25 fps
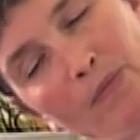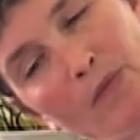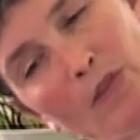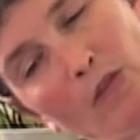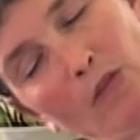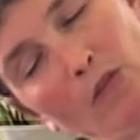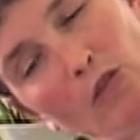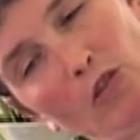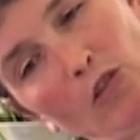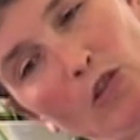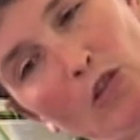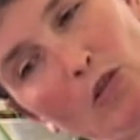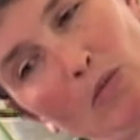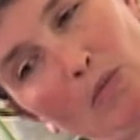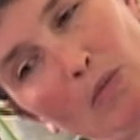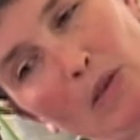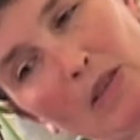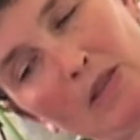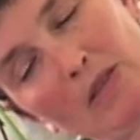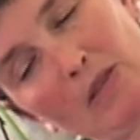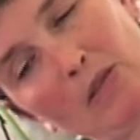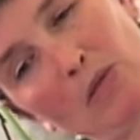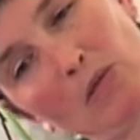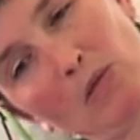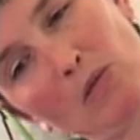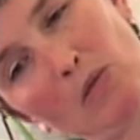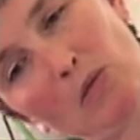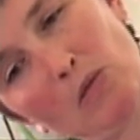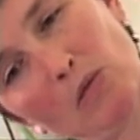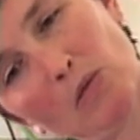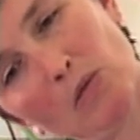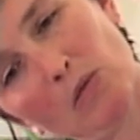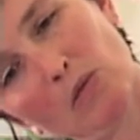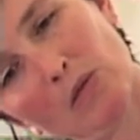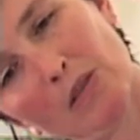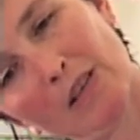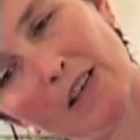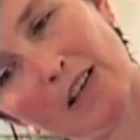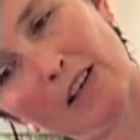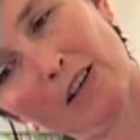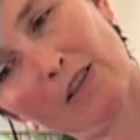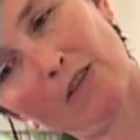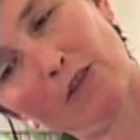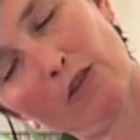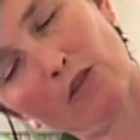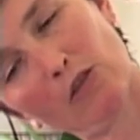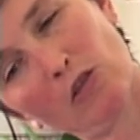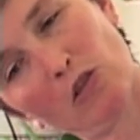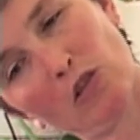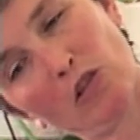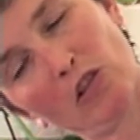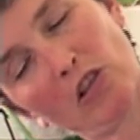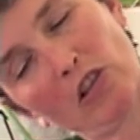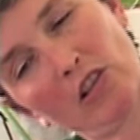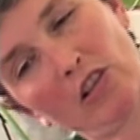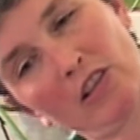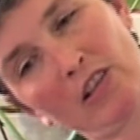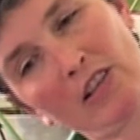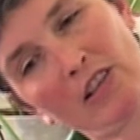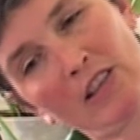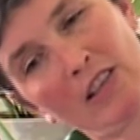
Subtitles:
for your muscles and for your